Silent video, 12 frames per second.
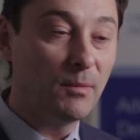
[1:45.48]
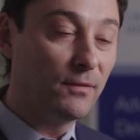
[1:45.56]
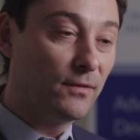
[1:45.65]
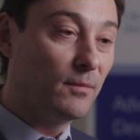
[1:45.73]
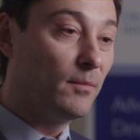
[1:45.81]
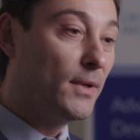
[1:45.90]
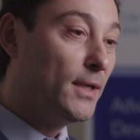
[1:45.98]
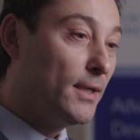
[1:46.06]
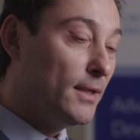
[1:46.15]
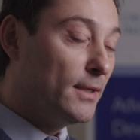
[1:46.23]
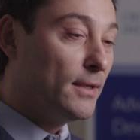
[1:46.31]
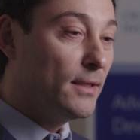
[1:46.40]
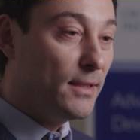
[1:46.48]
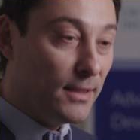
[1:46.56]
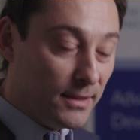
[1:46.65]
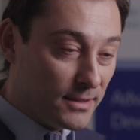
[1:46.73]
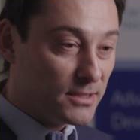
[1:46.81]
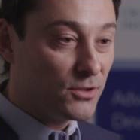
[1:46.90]
coming from
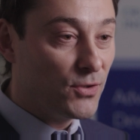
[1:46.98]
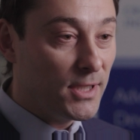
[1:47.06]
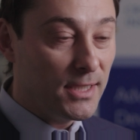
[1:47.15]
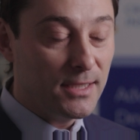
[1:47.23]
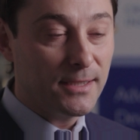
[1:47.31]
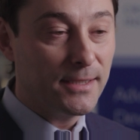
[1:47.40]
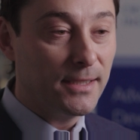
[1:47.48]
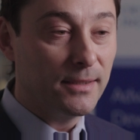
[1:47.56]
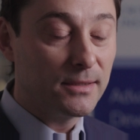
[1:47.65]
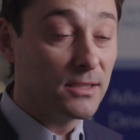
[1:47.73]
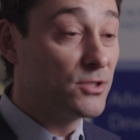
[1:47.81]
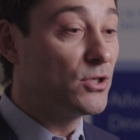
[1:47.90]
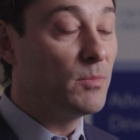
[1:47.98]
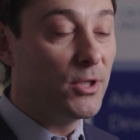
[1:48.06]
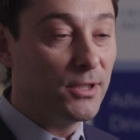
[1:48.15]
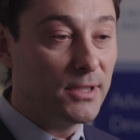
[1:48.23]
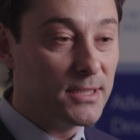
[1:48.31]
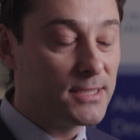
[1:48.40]
industry
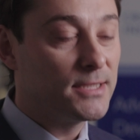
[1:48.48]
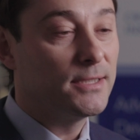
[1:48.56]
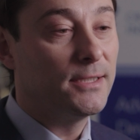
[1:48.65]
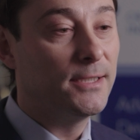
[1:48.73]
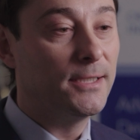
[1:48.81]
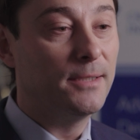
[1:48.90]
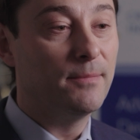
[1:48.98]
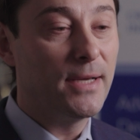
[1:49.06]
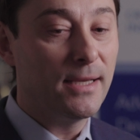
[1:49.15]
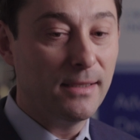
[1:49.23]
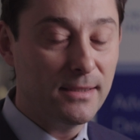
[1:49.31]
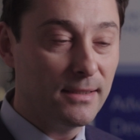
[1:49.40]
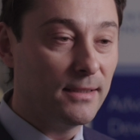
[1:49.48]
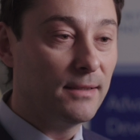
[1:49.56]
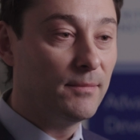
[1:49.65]
contributors, and